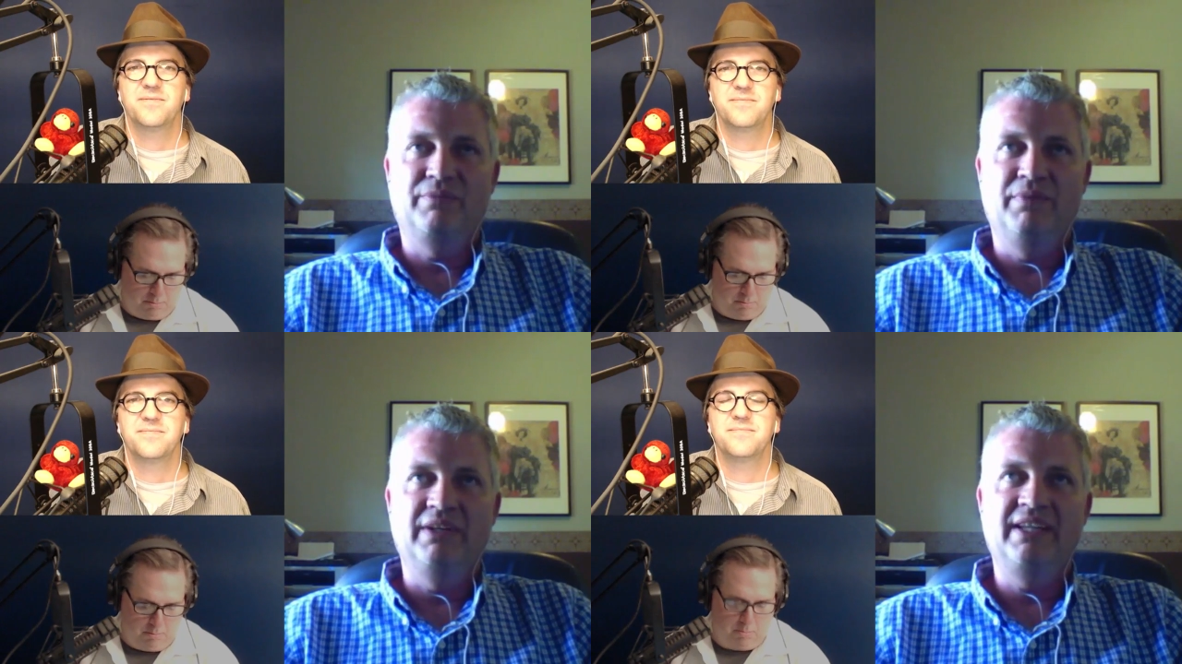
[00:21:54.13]

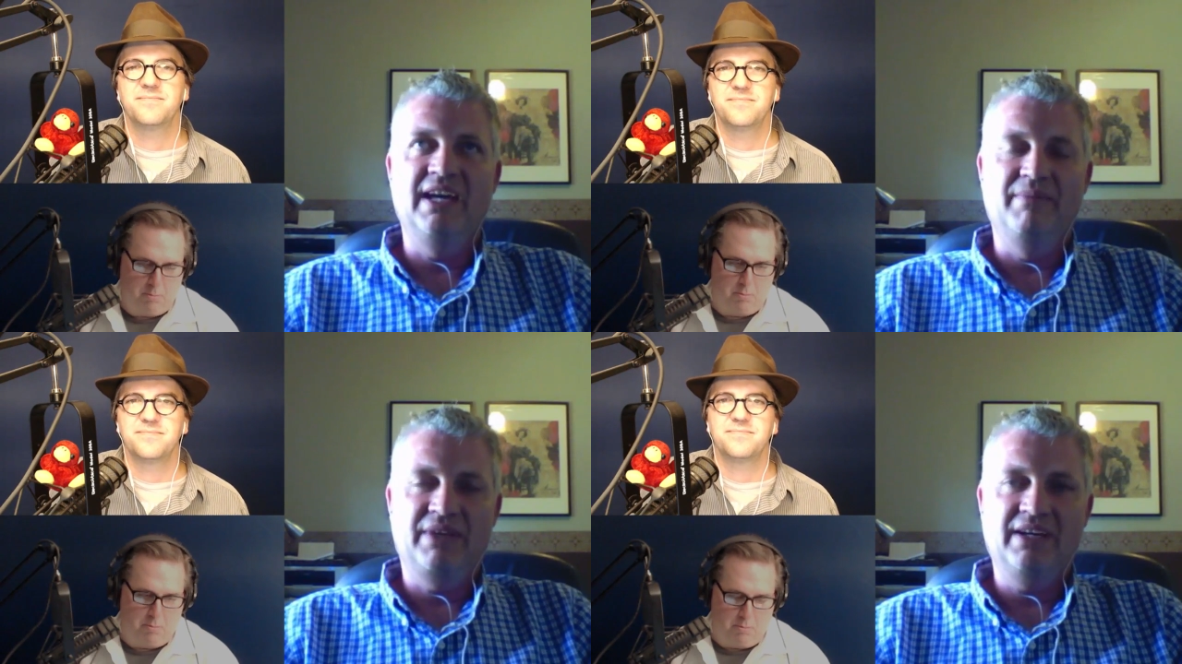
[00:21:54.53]
Speaker 1: But
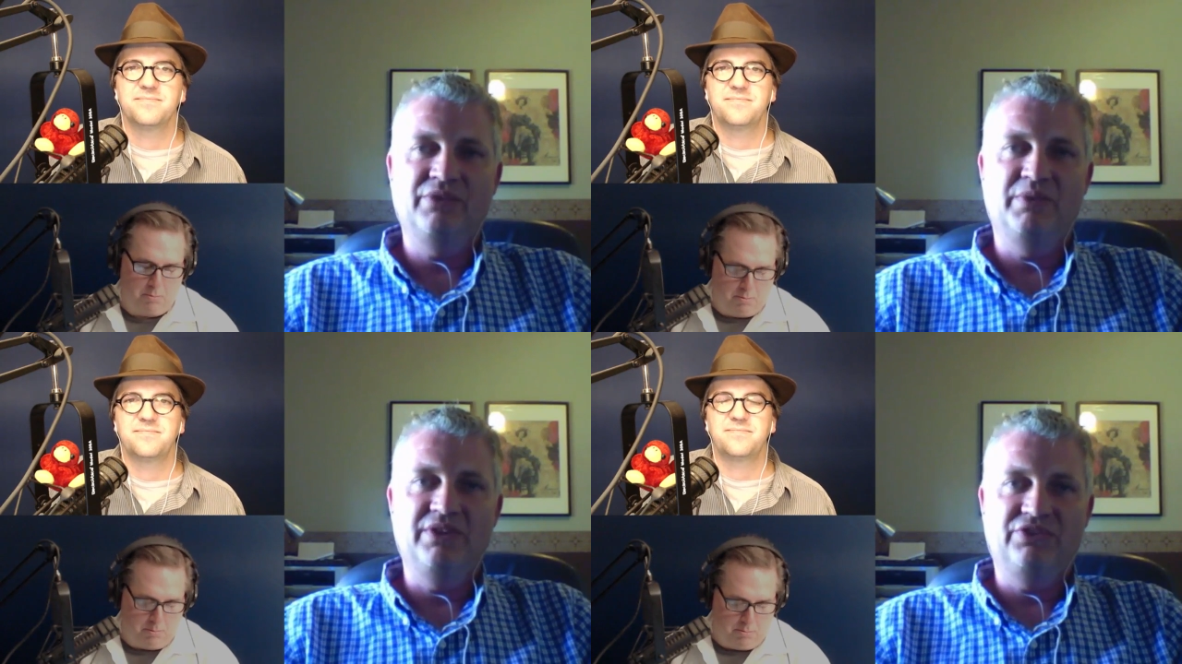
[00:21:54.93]
yeah,
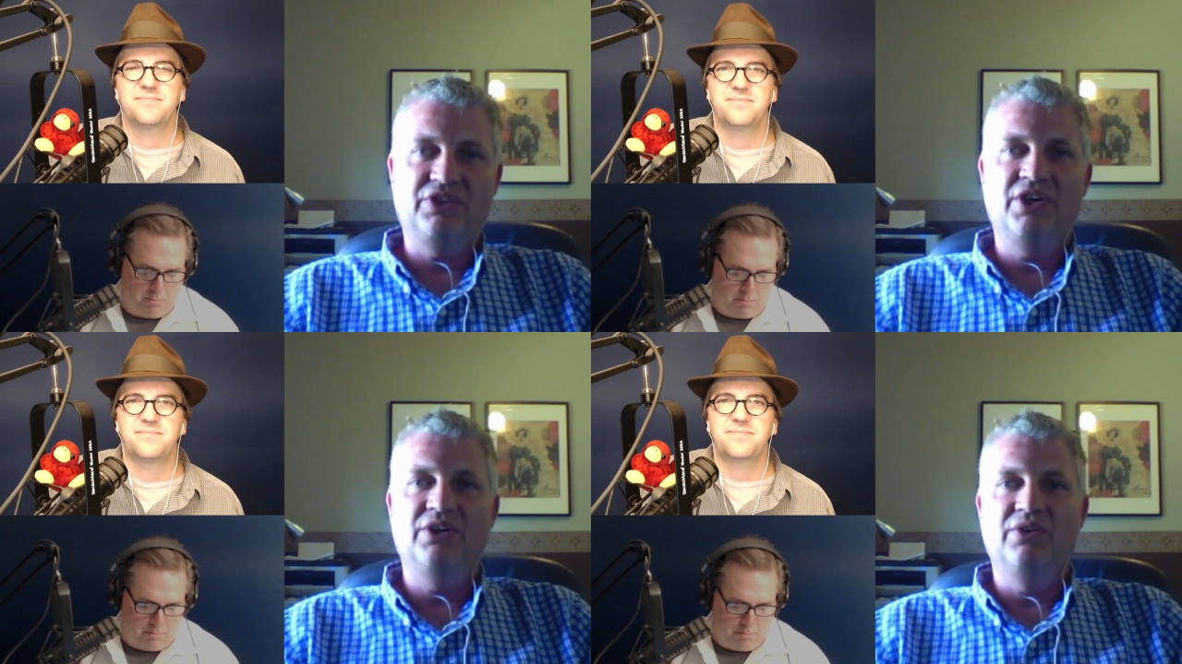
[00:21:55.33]
because we used to
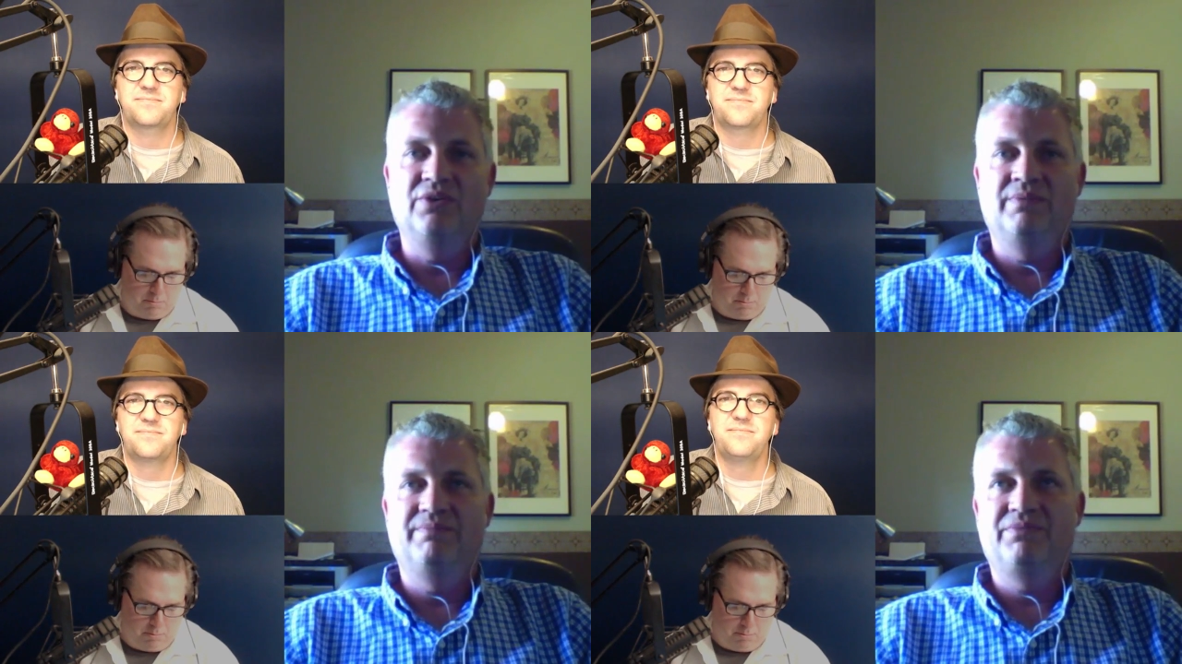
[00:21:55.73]

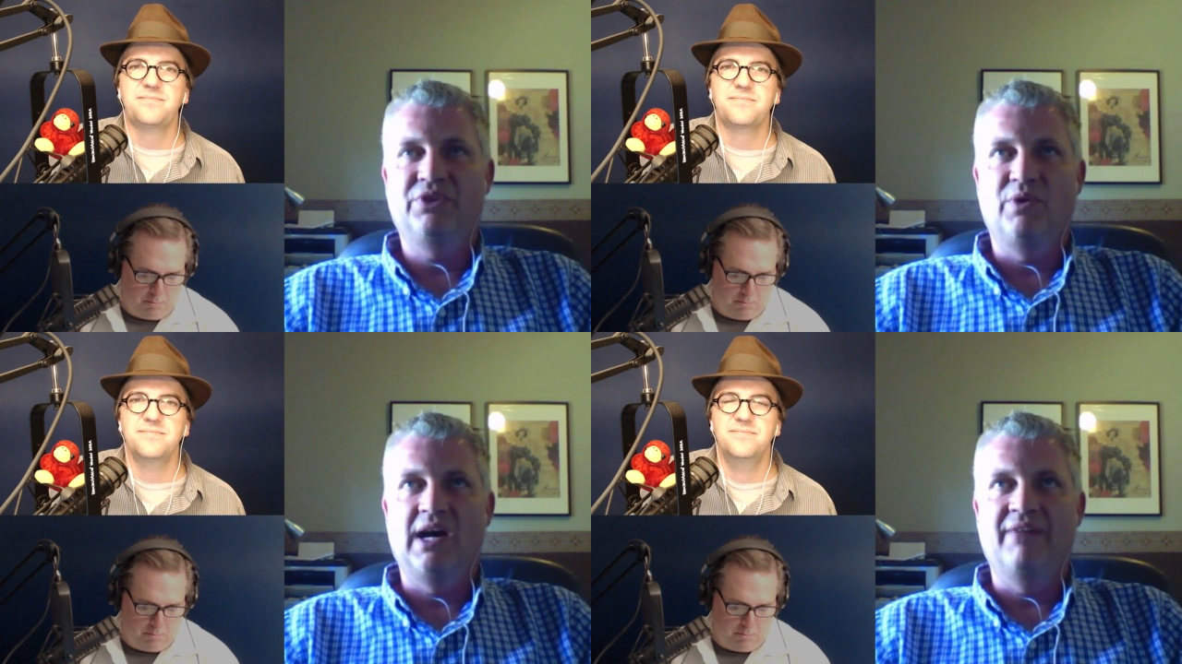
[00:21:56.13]
go
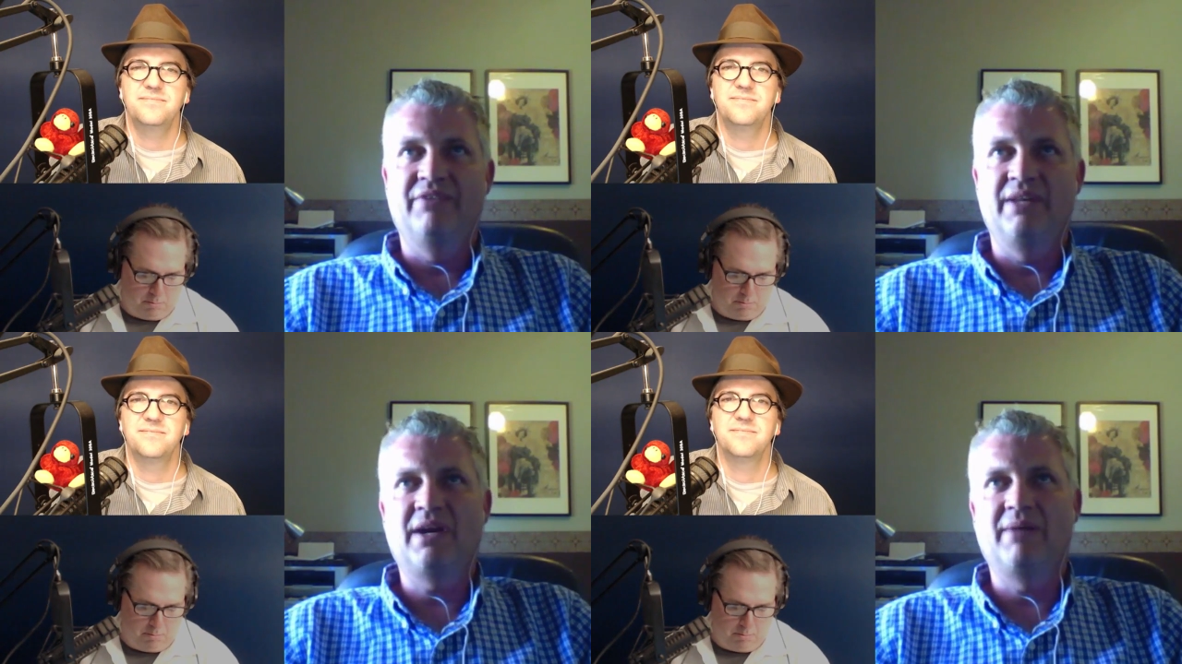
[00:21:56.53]
so
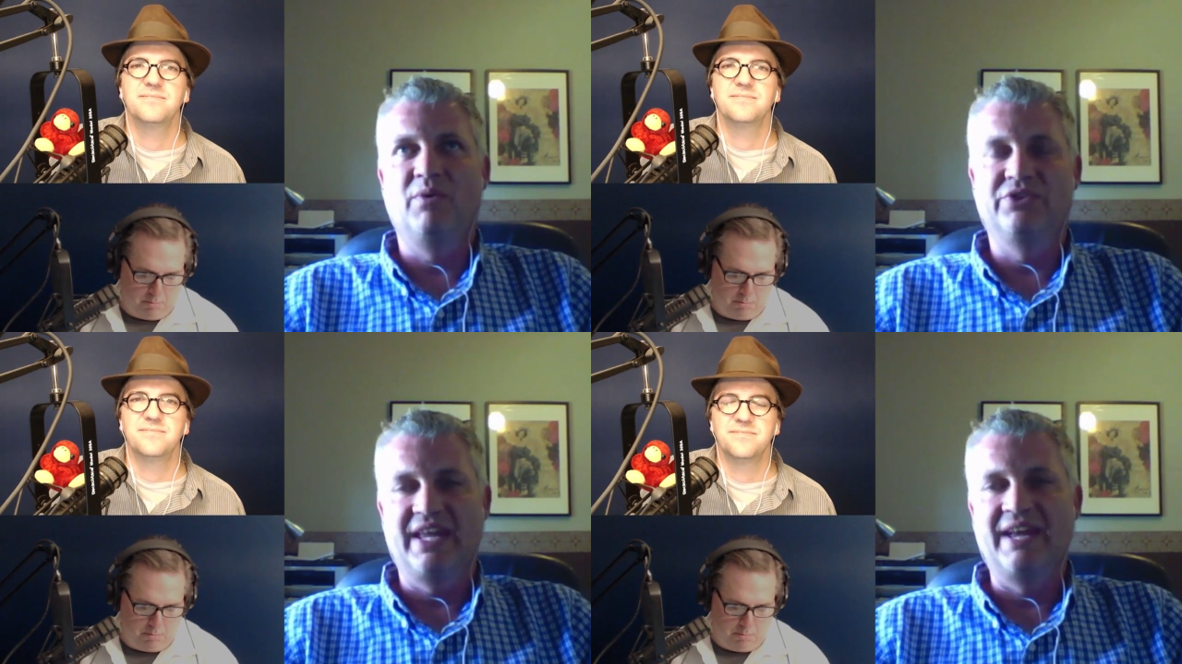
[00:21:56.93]
often, it probably
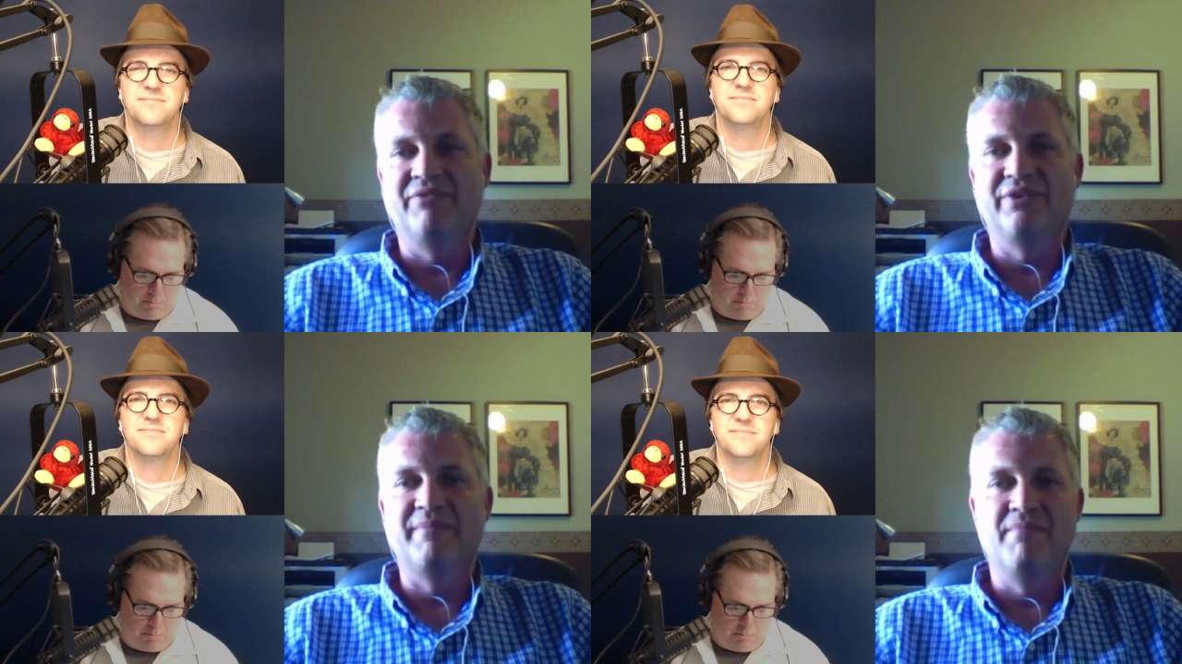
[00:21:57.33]
wasn't
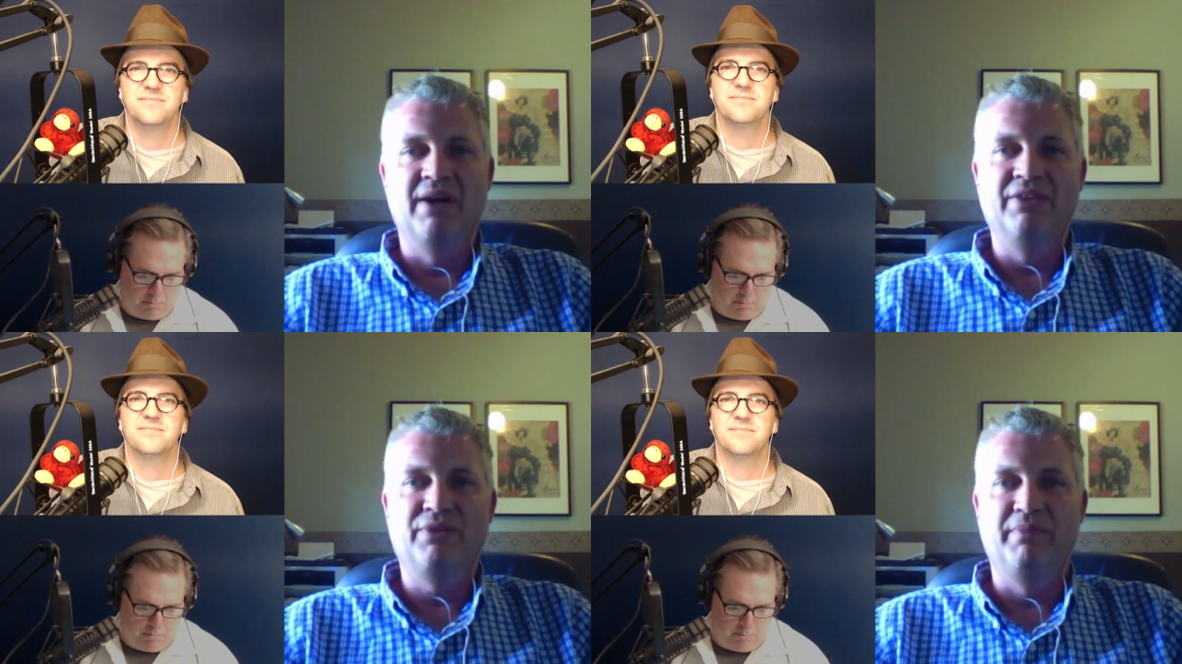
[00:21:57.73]
every month,